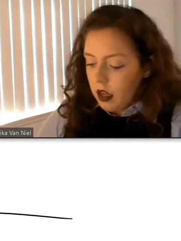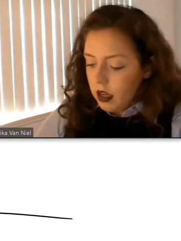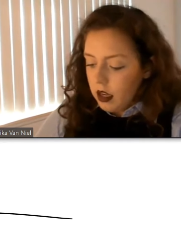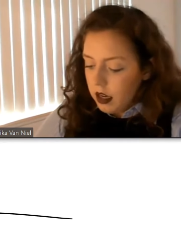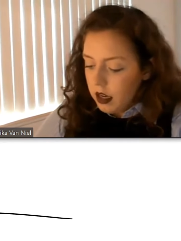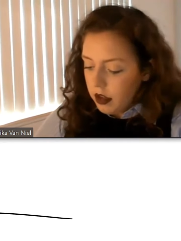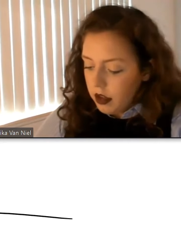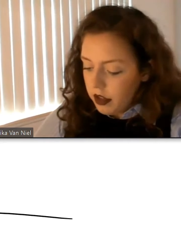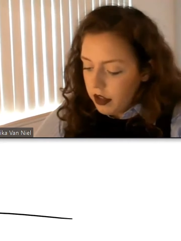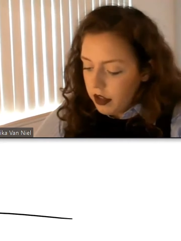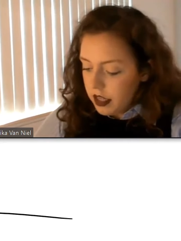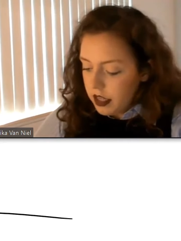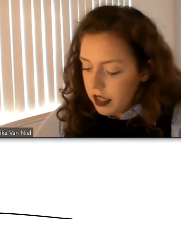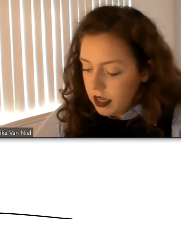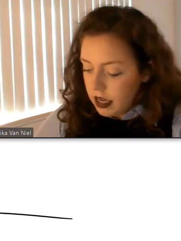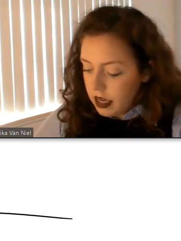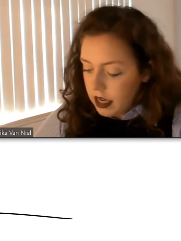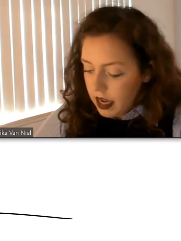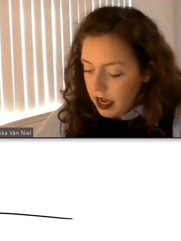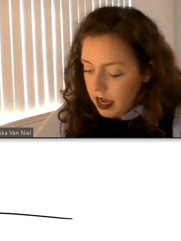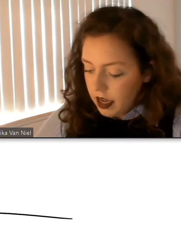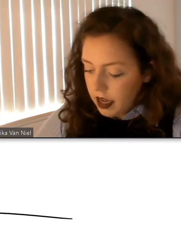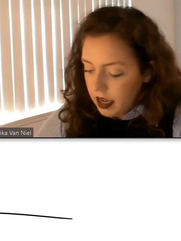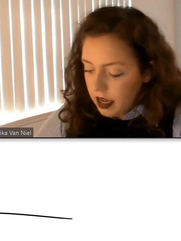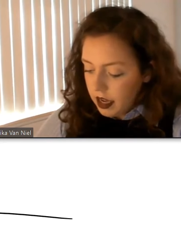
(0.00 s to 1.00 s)
now let's
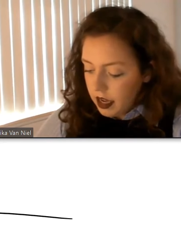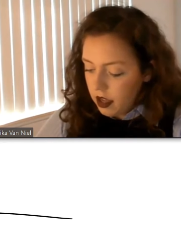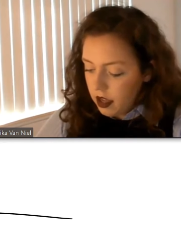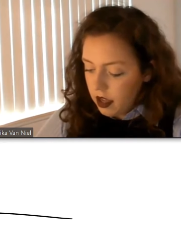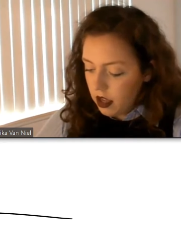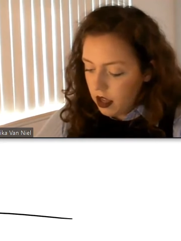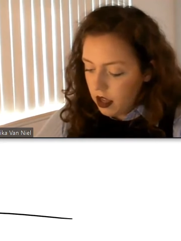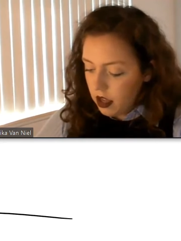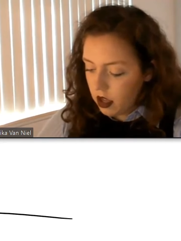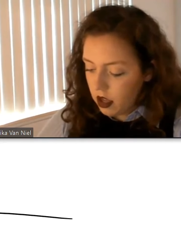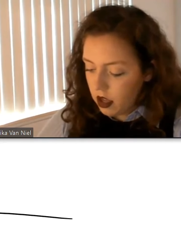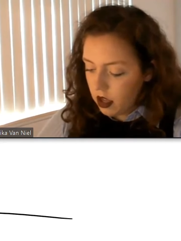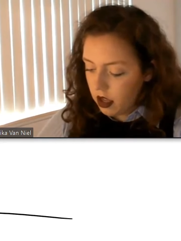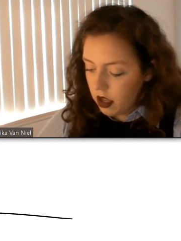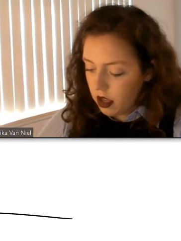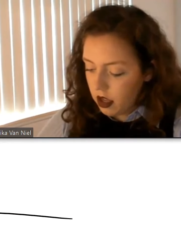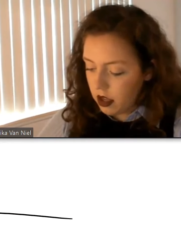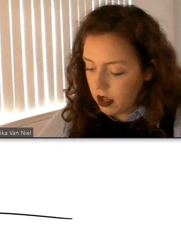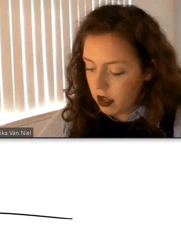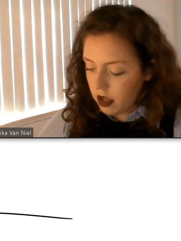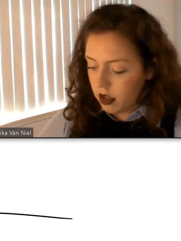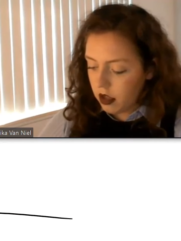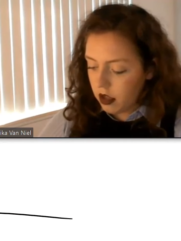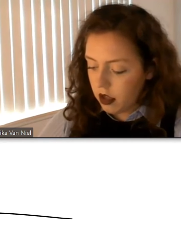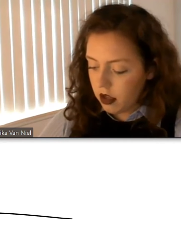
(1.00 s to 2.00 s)
say,
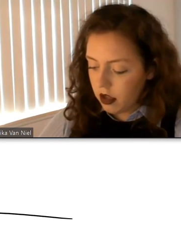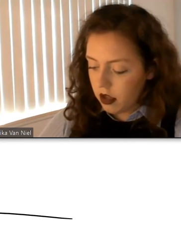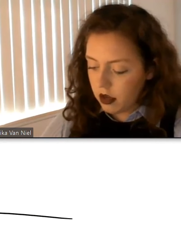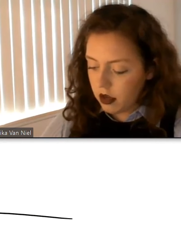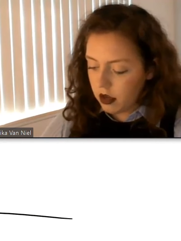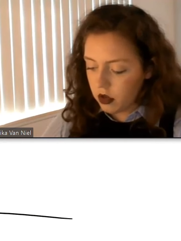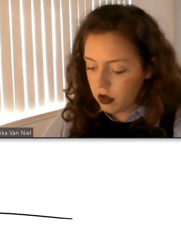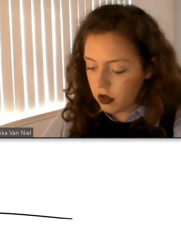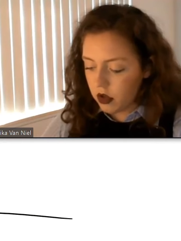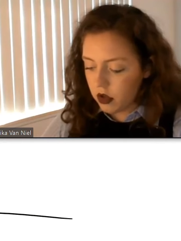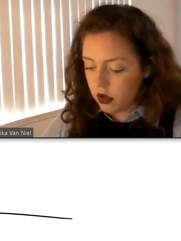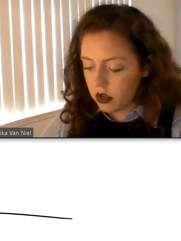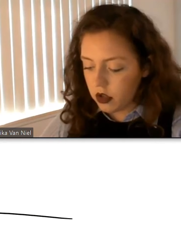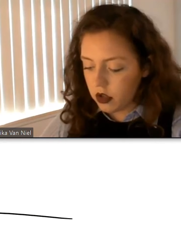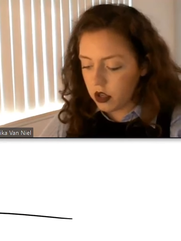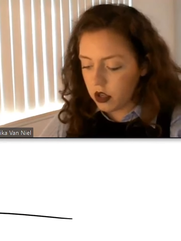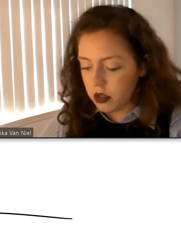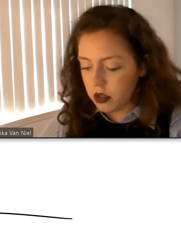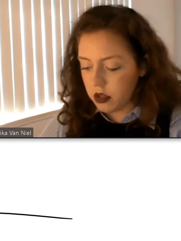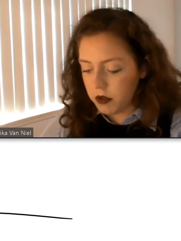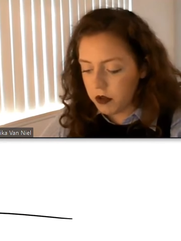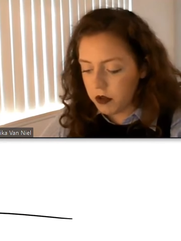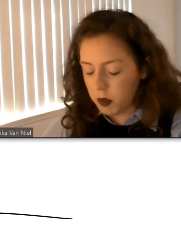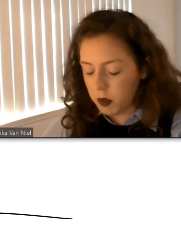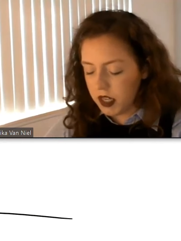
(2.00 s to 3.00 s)
so those are just supposed to be